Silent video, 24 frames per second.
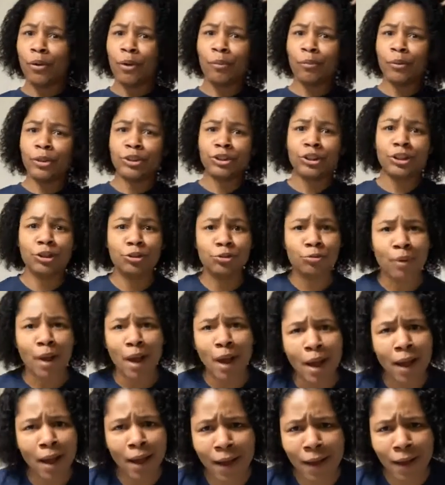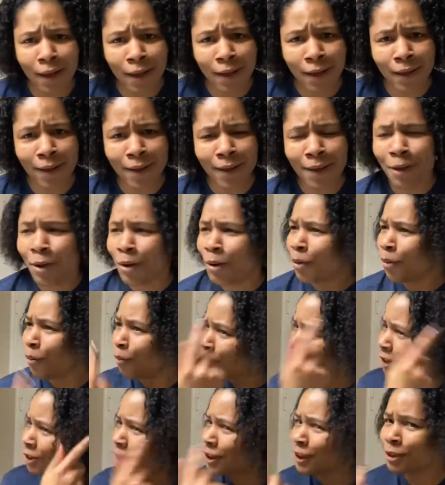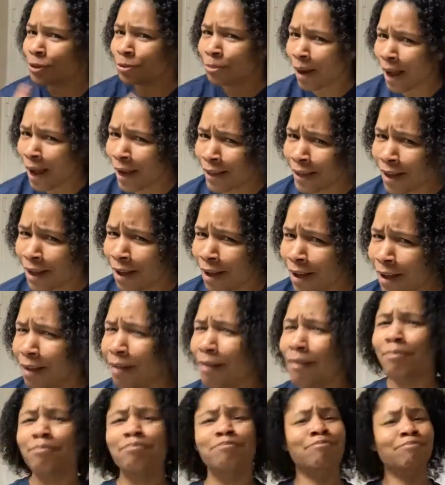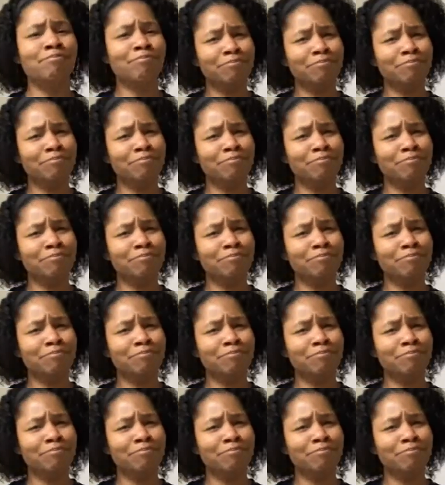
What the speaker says: when she dry, y'all,